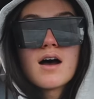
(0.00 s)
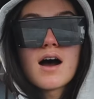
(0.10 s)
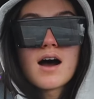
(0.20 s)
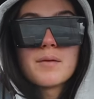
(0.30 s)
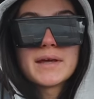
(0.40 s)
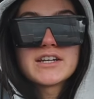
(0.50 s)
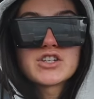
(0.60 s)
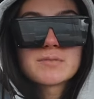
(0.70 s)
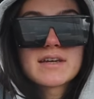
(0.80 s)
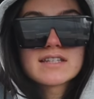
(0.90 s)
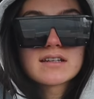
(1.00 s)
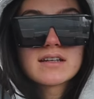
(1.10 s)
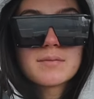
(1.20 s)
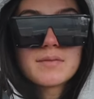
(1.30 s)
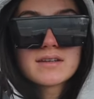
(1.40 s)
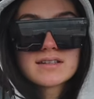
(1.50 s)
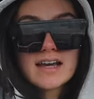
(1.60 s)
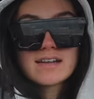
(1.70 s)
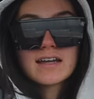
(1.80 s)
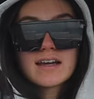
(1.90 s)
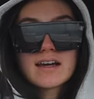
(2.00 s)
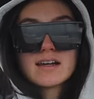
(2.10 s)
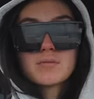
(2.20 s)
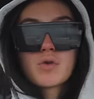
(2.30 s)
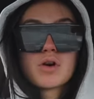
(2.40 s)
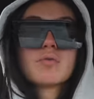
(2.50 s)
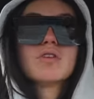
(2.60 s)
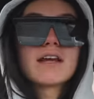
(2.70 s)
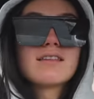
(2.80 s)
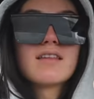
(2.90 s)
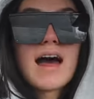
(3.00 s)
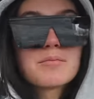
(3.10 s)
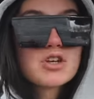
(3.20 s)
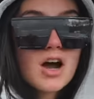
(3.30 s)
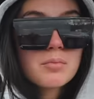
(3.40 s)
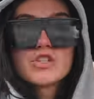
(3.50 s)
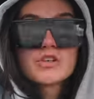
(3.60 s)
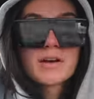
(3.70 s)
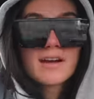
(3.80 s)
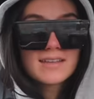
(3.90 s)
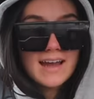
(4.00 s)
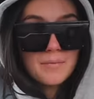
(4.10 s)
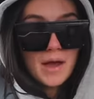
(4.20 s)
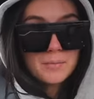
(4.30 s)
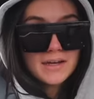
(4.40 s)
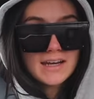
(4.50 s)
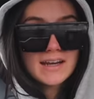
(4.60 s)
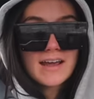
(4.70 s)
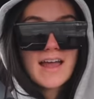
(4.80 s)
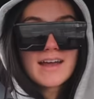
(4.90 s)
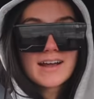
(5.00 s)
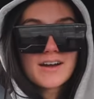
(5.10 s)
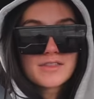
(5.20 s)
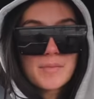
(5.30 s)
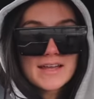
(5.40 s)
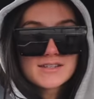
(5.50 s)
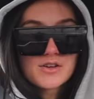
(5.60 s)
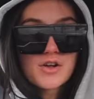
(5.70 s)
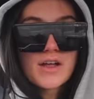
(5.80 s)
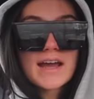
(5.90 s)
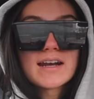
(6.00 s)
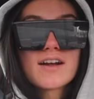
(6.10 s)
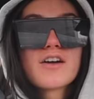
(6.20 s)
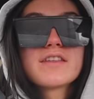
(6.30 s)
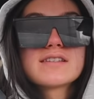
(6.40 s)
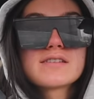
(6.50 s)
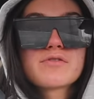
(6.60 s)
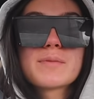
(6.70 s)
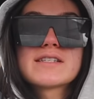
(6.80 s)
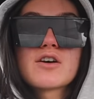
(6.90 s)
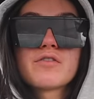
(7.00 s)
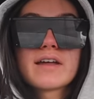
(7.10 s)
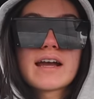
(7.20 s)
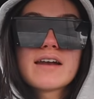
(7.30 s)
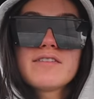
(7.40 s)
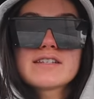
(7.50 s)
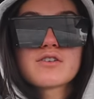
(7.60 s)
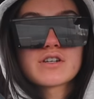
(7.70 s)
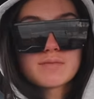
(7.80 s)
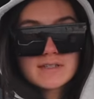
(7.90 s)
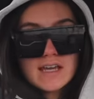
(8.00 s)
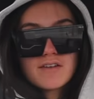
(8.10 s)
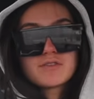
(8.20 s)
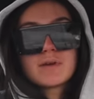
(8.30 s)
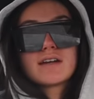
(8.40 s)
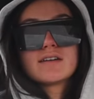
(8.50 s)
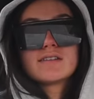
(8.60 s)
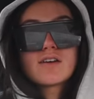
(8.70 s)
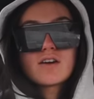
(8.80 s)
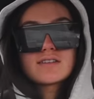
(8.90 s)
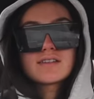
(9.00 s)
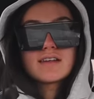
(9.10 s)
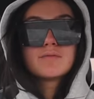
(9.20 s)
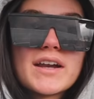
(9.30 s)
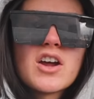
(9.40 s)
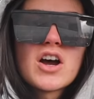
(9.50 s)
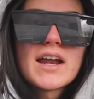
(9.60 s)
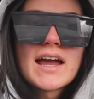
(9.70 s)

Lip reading: And it just basically, it's kind of like a portable like laptop. So I got the iPad mini and I got the pencil and I got this for myself like kind of as a Christmas gift because honestly, why not?